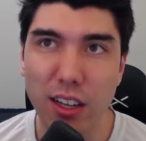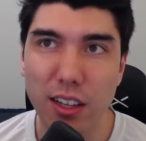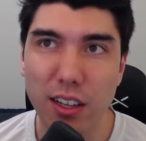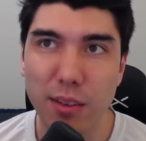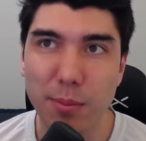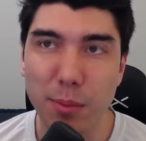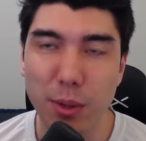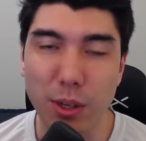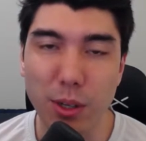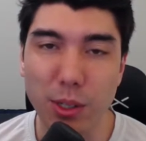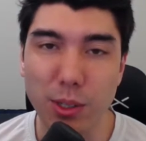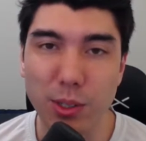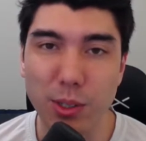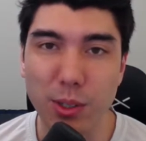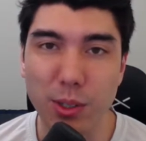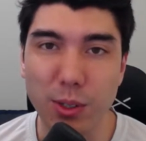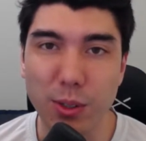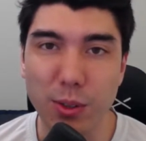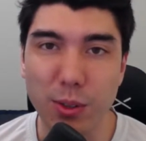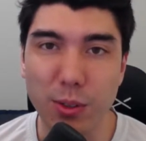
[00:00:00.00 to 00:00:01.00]
but
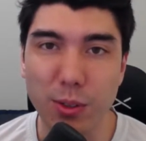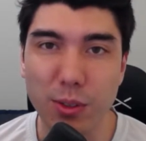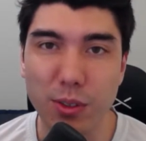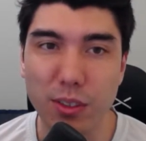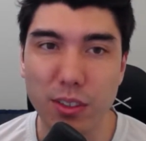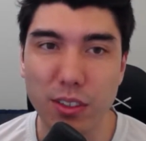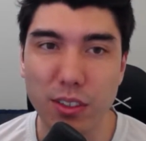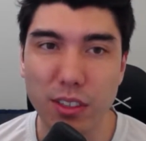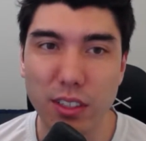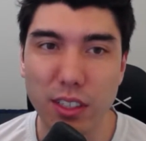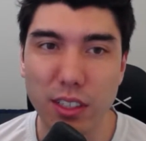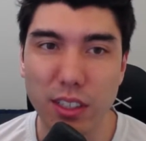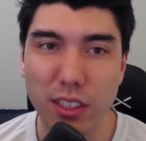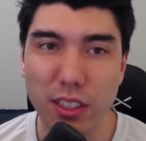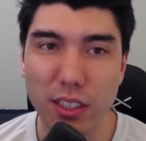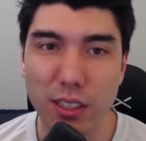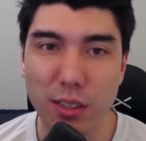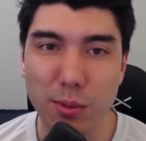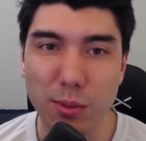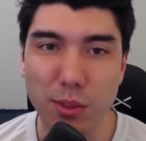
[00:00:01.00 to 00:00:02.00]
also,
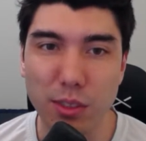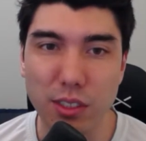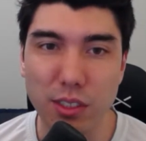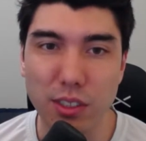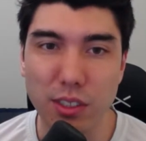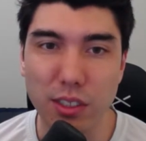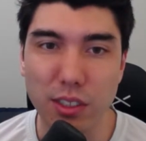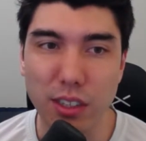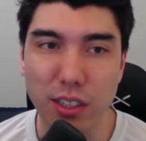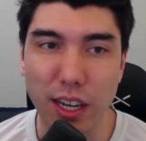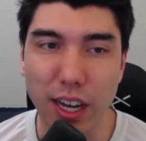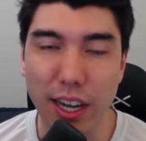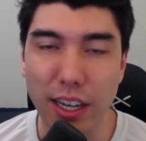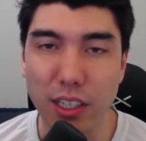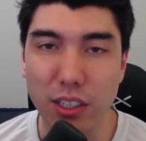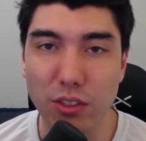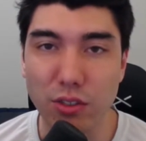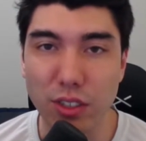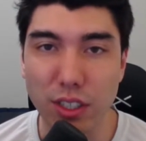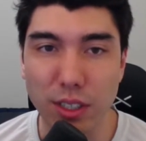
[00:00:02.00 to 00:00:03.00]
he was the
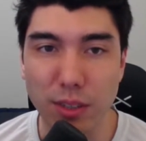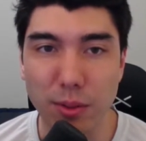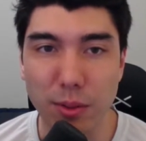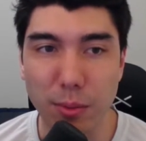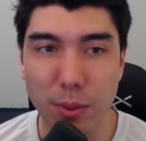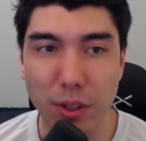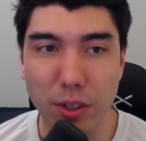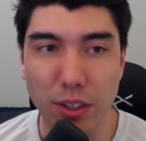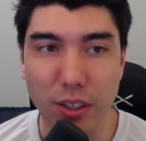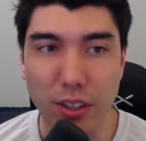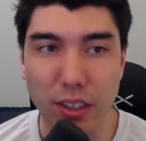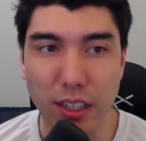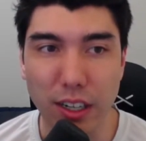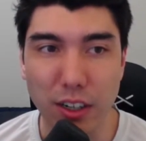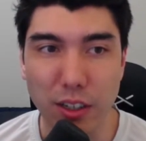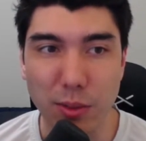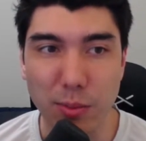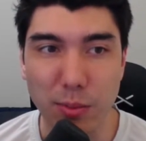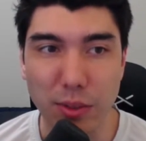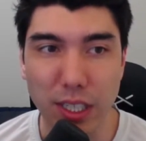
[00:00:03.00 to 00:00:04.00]
highest rated opponent that I
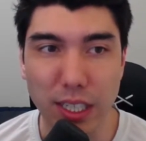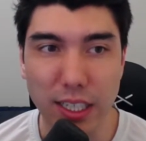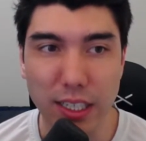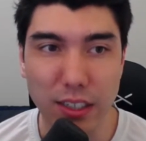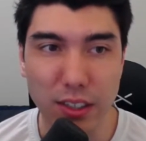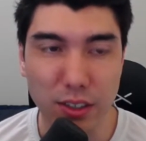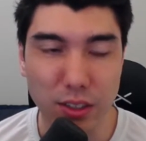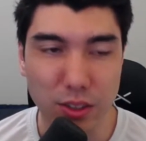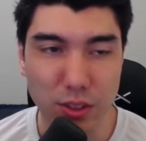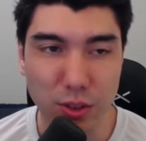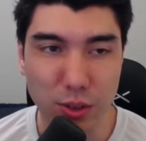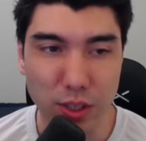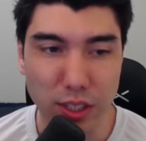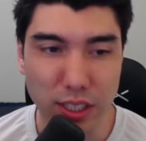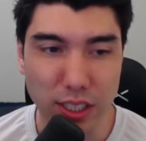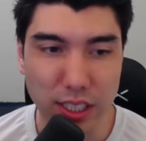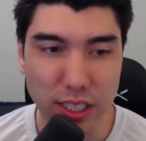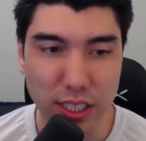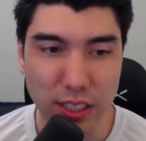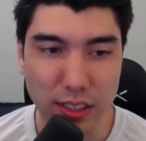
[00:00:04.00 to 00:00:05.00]
was playing because you can
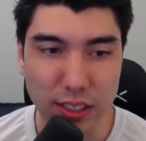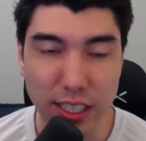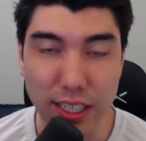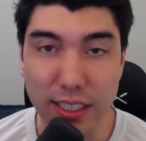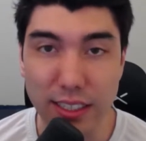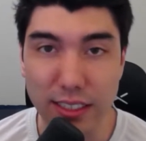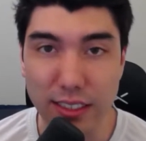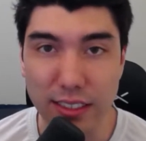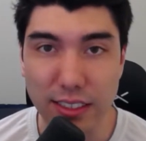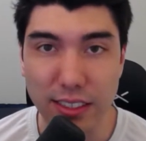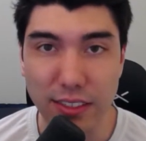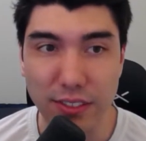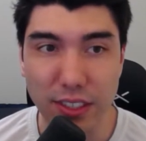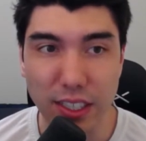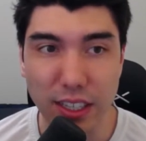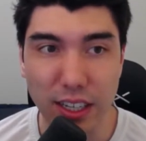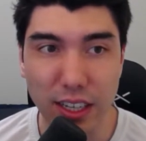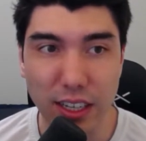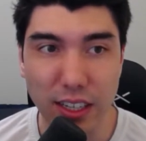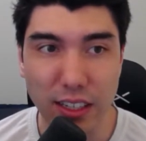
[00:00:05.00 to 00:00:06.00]
see he's
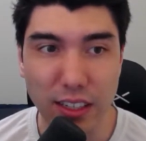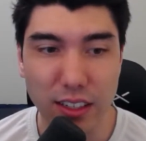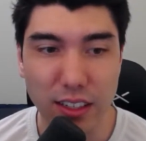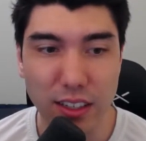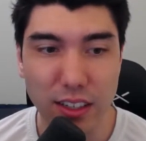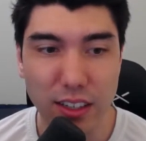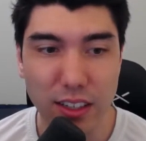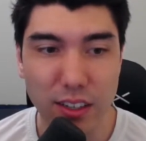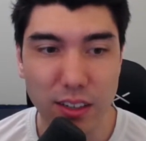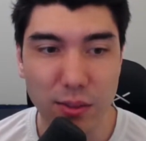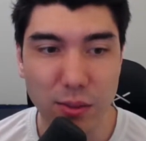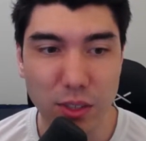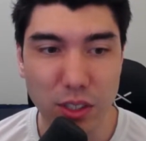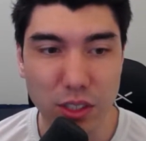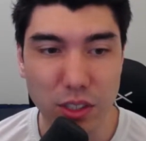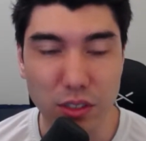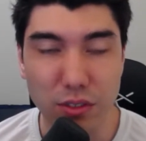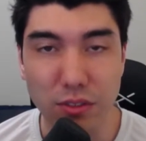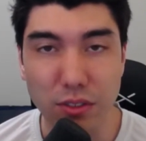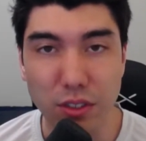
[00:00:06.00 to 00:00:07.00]
1879, which
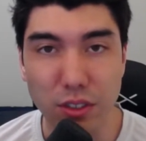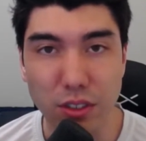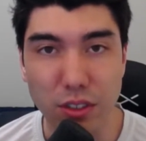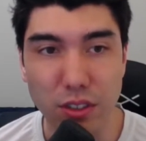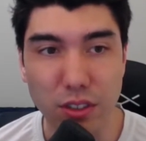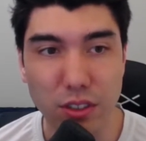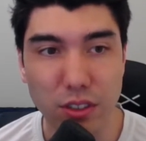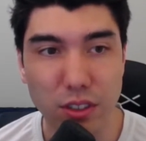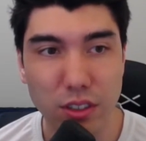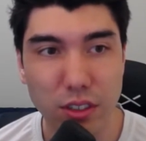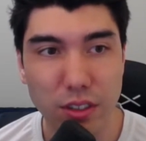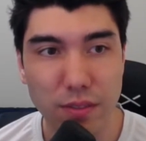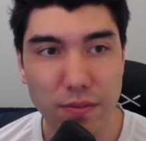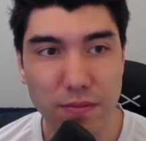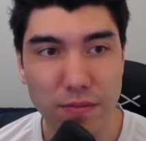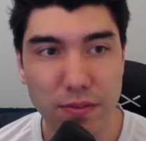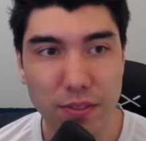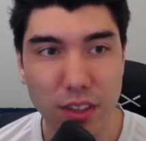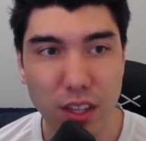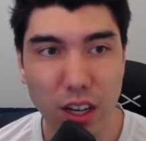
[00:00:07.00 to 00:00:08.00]
is a full
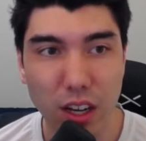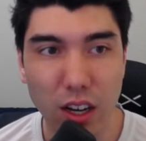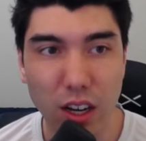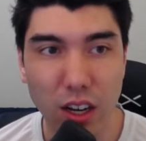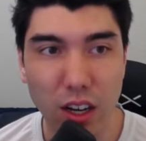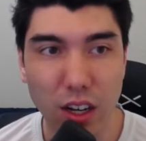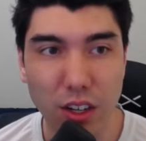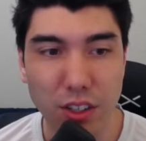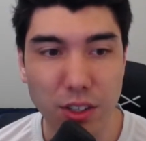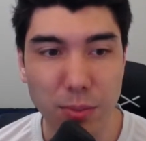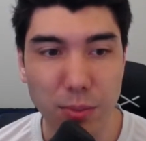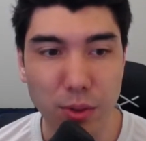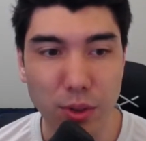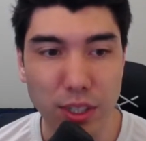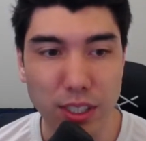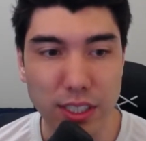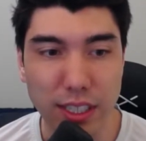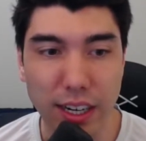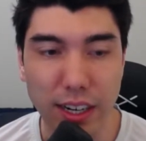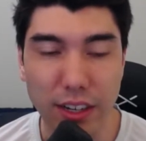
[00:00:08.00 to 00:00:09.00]
100
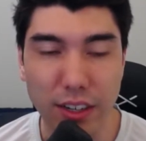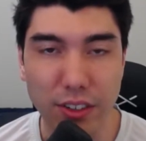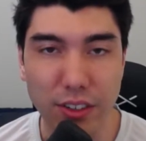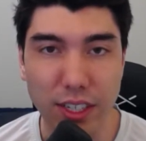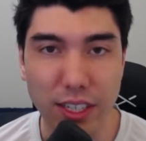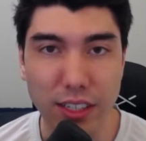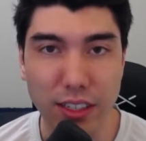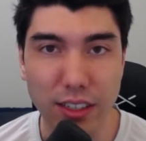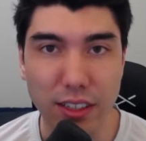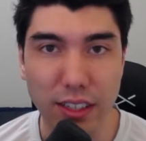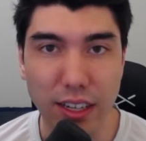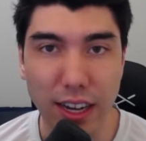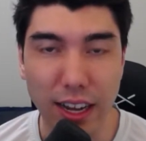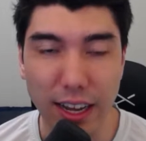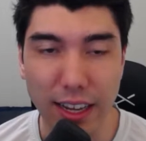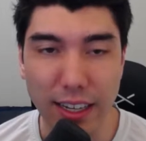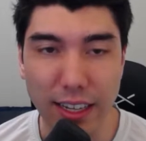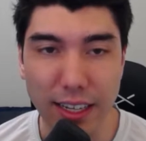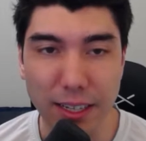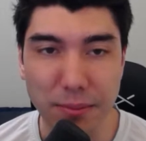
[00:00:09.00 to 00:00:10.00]
points higher rated than
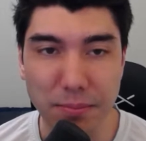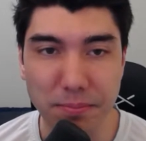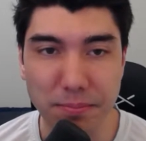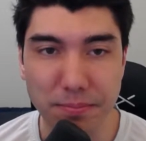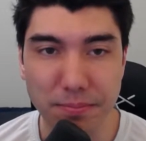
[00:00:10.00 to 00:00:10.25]
I am.